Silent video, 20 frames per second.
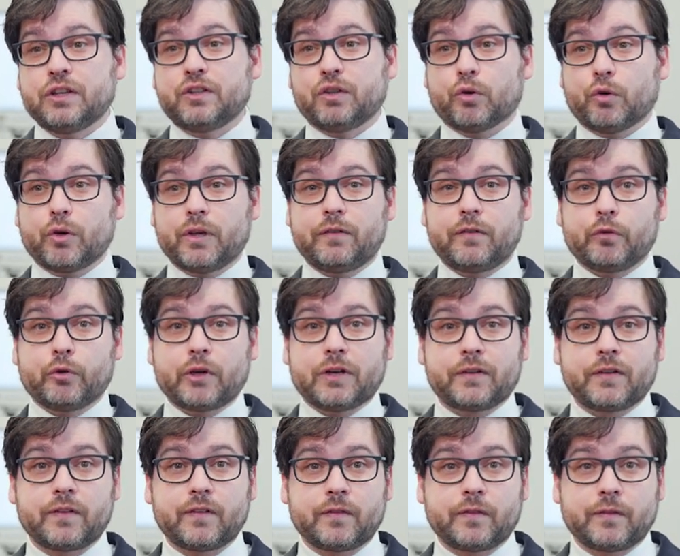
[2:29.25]
So if we're
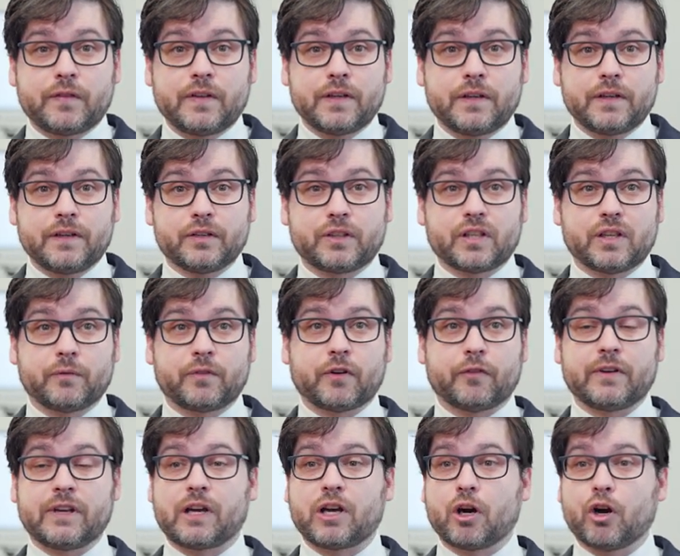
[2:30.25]
thinking in terms
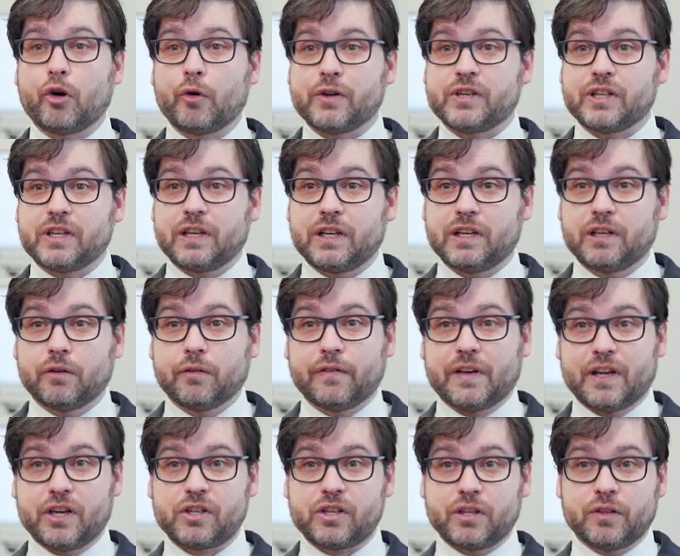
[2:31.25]
of encouraging
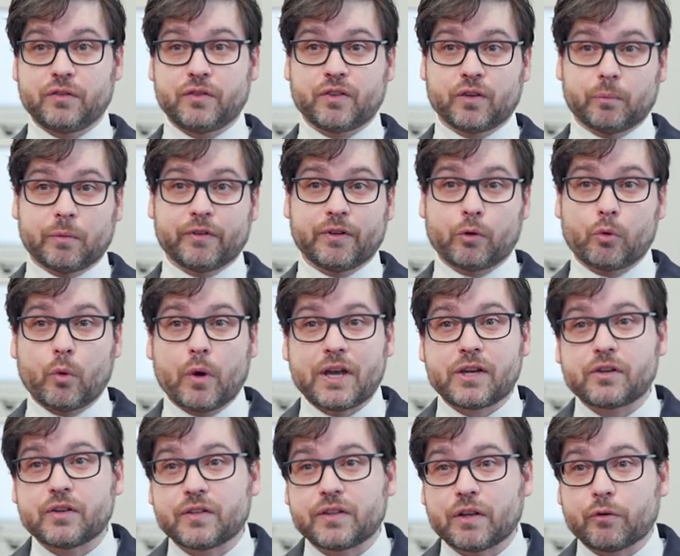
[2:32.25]
innovation, some of the
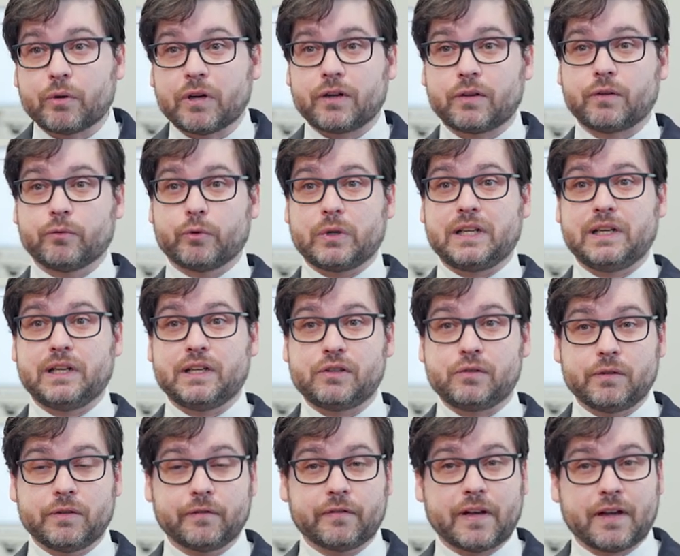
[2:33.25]
questions that we're willing
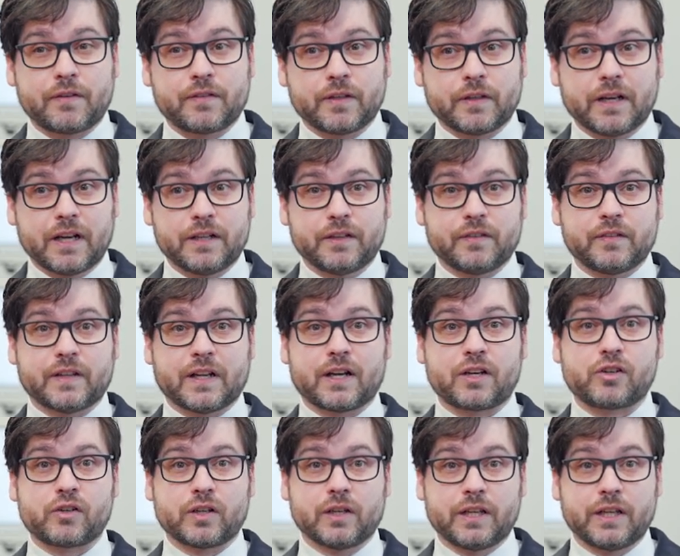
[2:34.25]
to investigate is
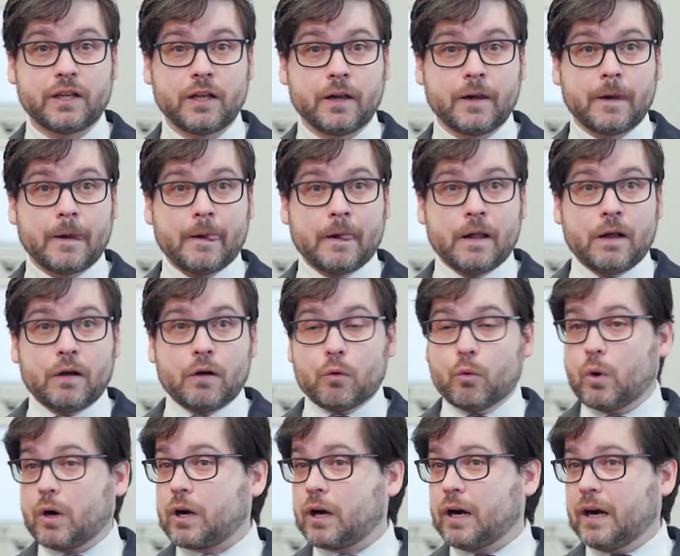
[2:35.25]
actually,
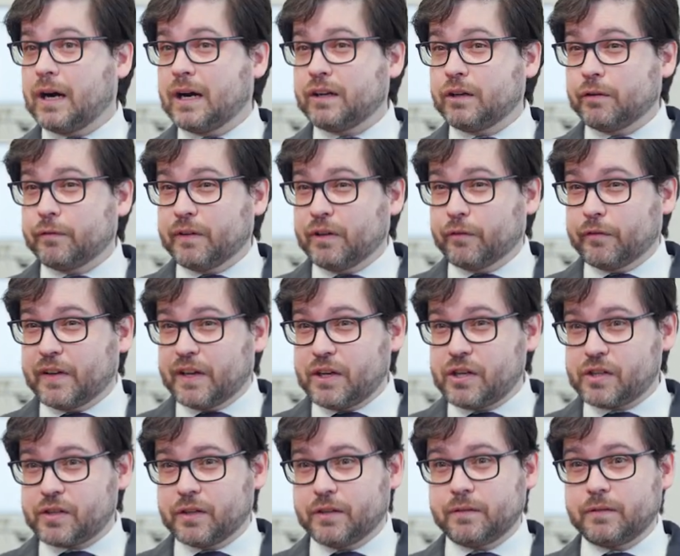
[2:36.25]
what kind of
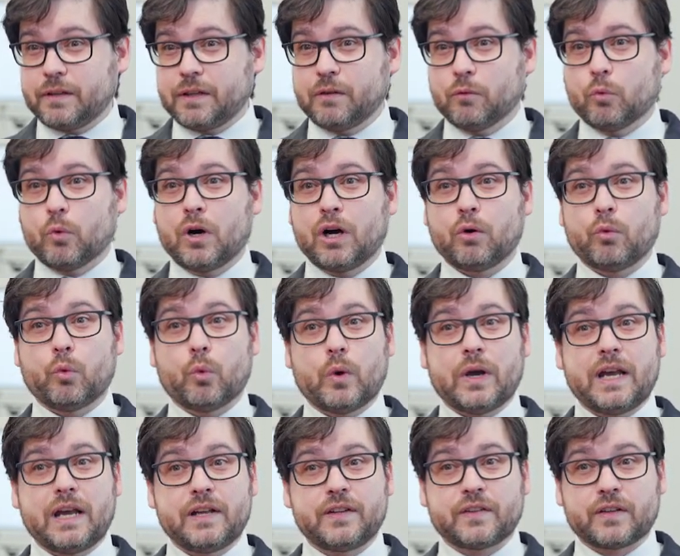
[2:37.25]
innovation, in what
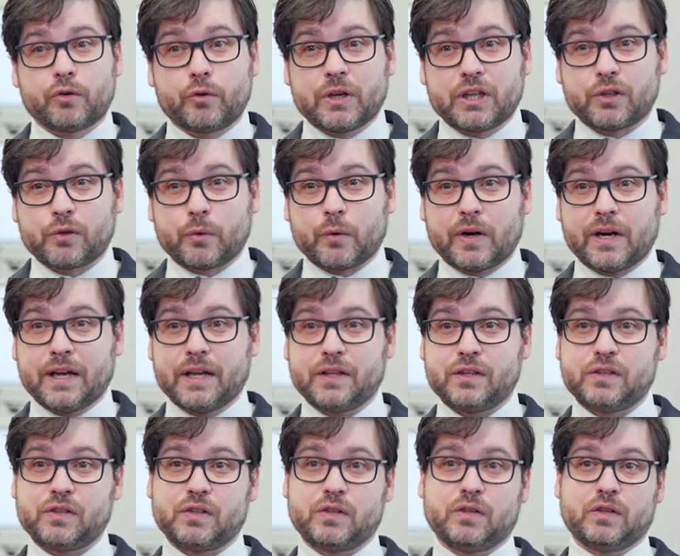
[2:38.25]
ways are we trying
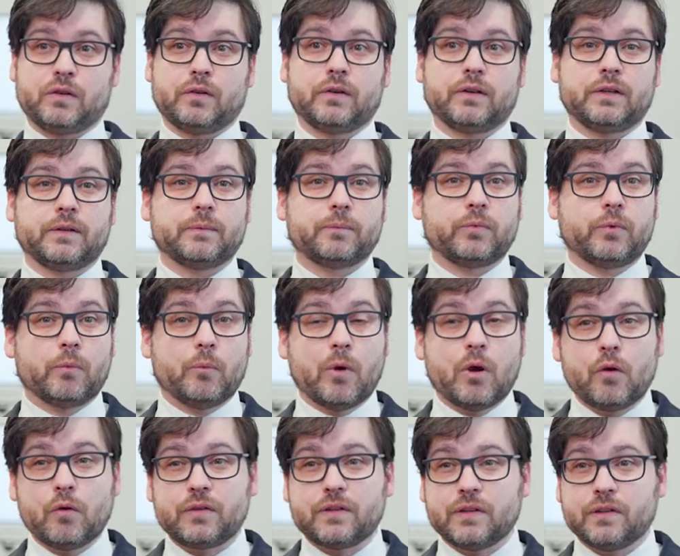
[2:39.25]
to
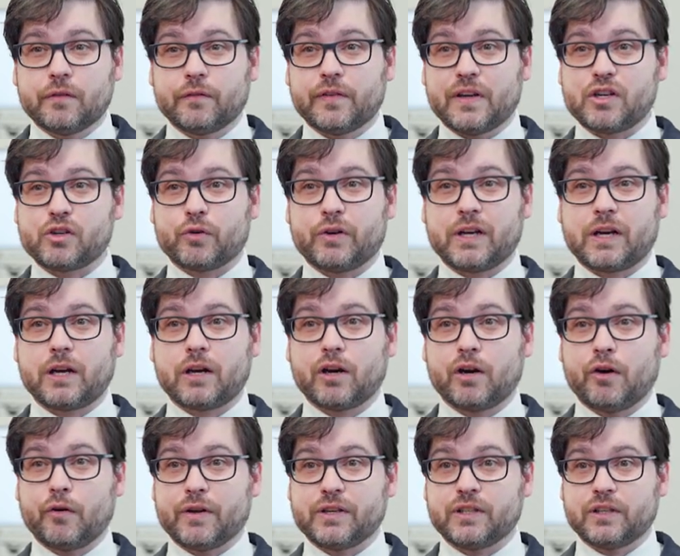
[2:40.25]
promote innovation or
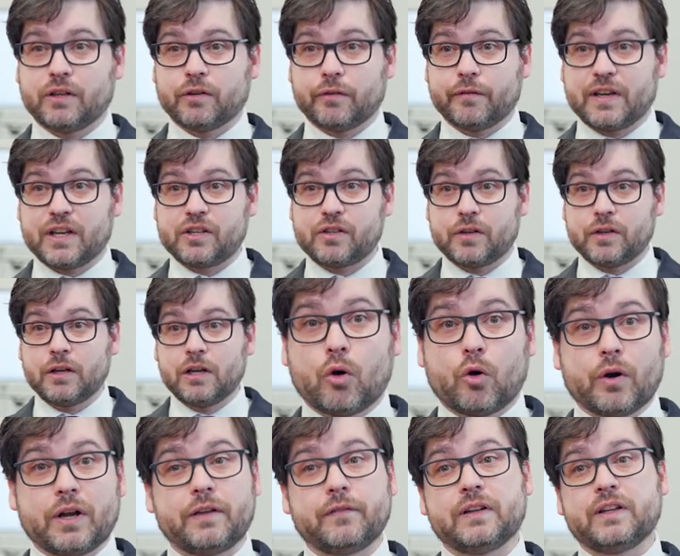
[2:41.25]
encourage innovation,
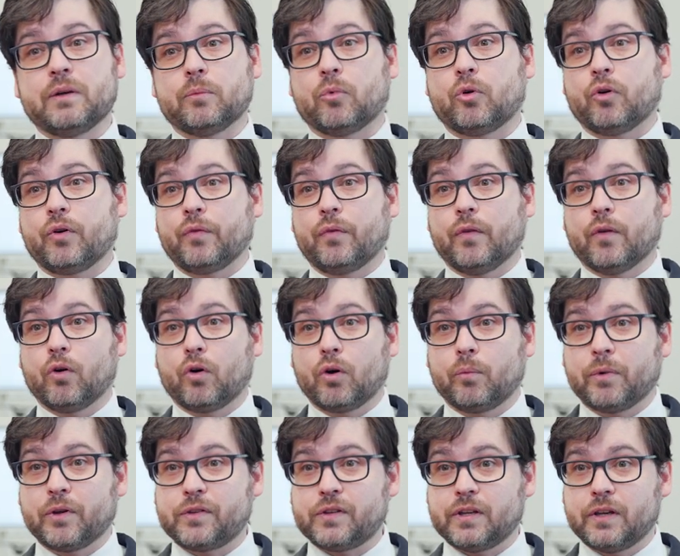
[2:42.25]
or even the more
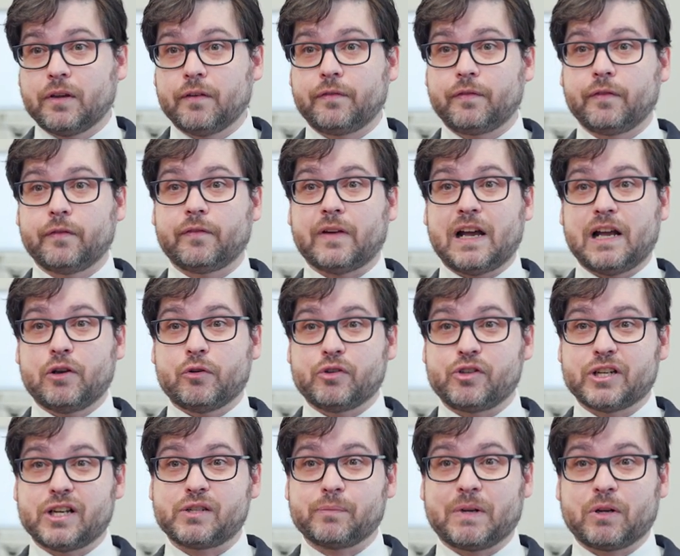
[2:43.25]
normative value
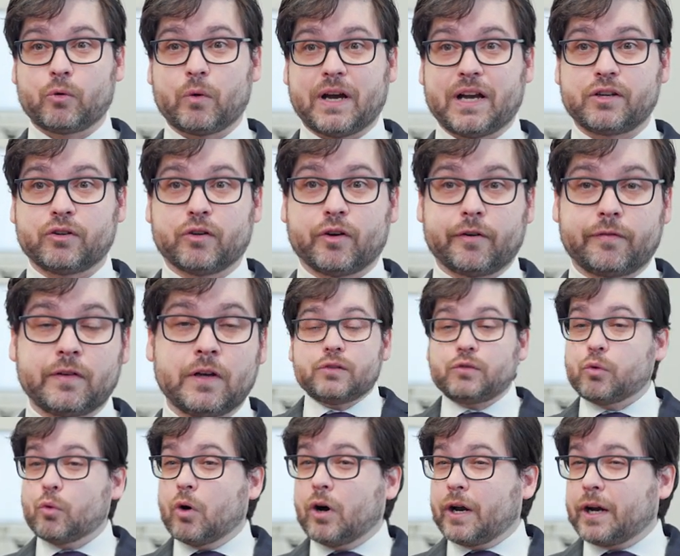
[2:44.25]
judgment question of
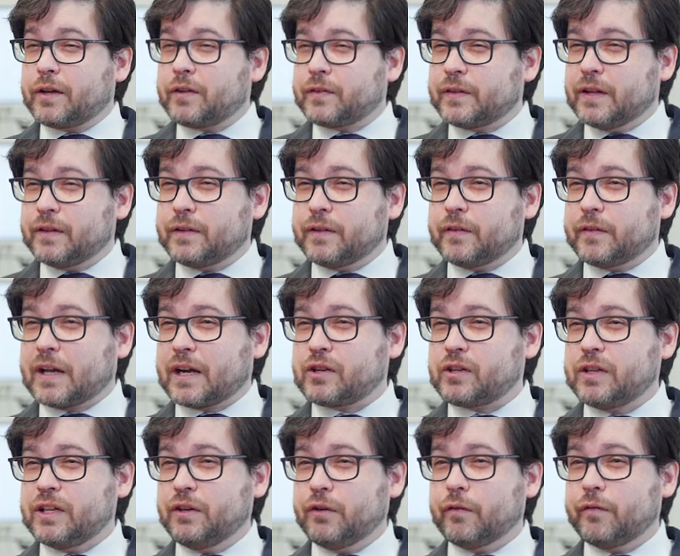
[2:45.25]
to what extent is
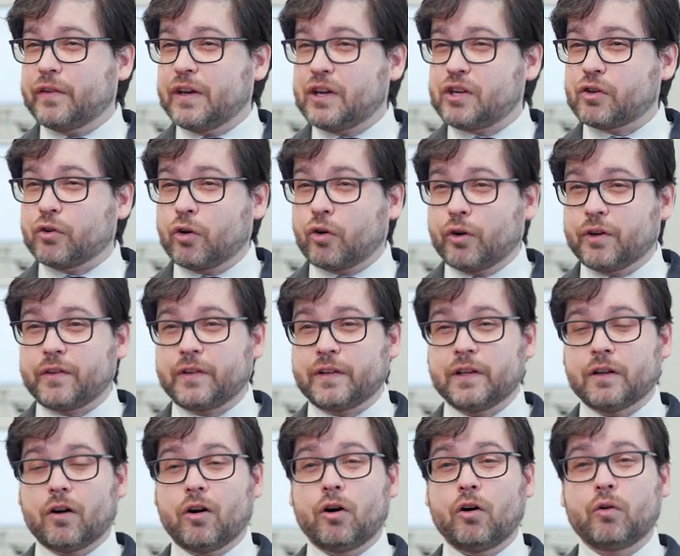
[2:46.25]
actually innovation, or is
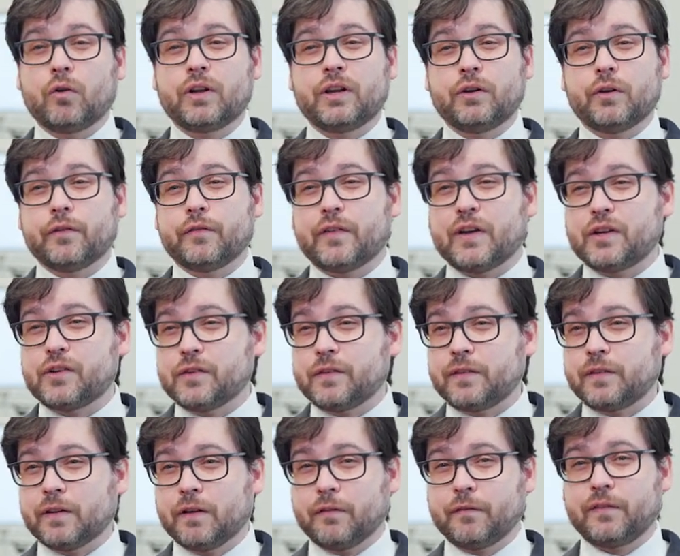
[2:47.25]
it all innovation
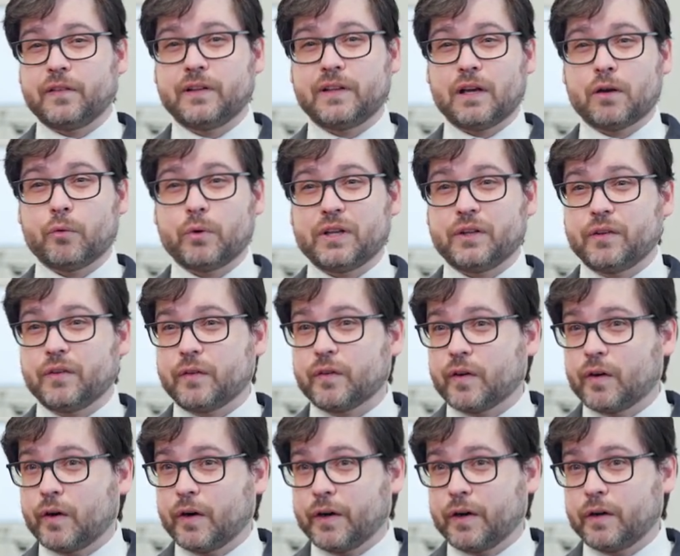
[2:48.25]
something that we
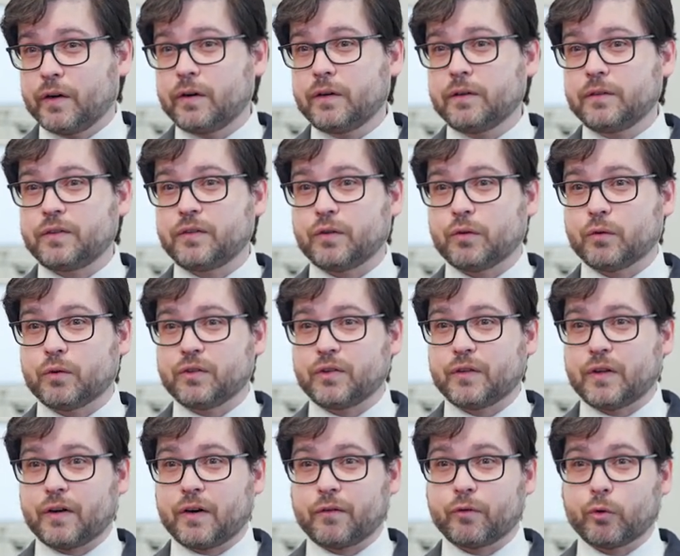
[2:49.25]
desire? So is
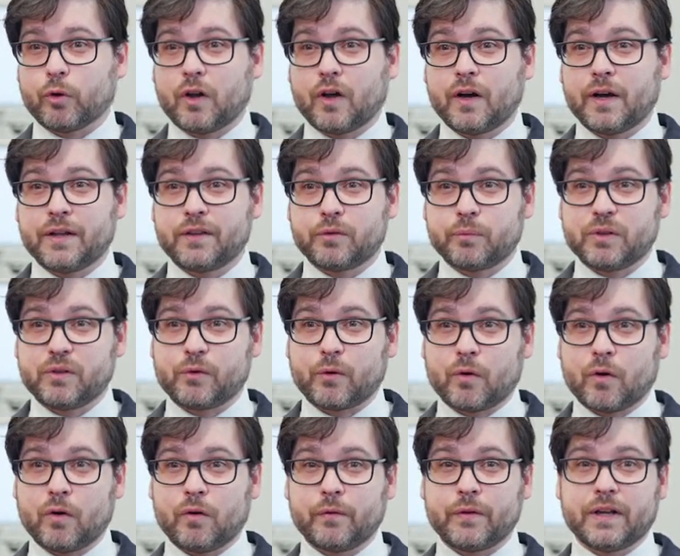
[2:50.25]
there a line to be
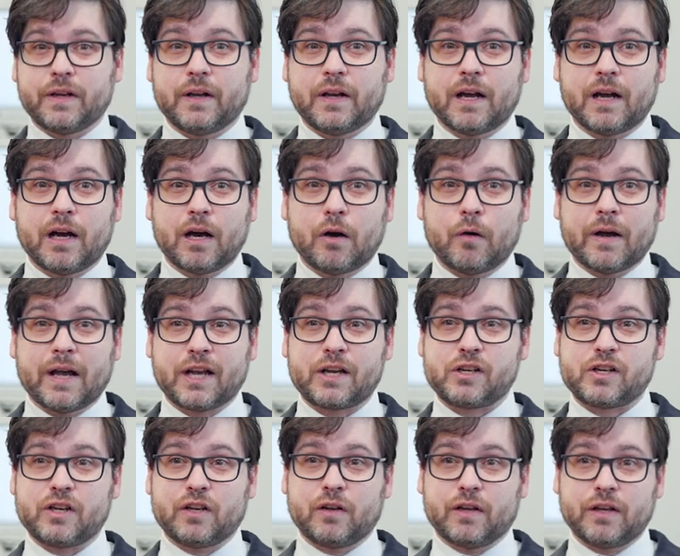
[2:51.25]
drawn in how
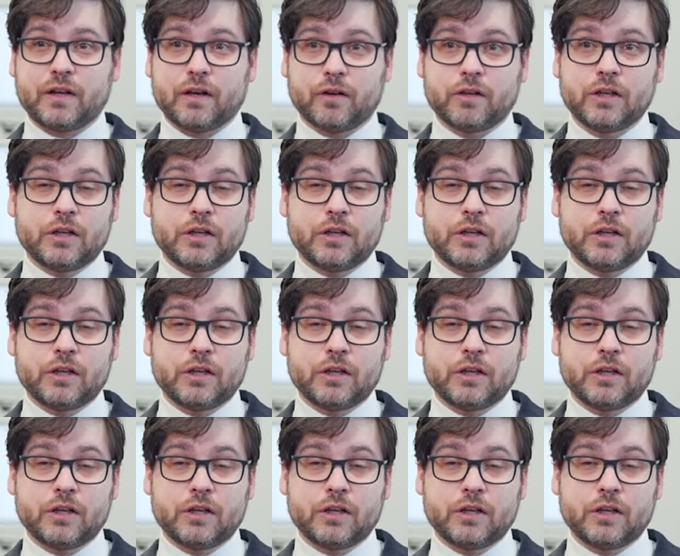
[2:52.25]
actually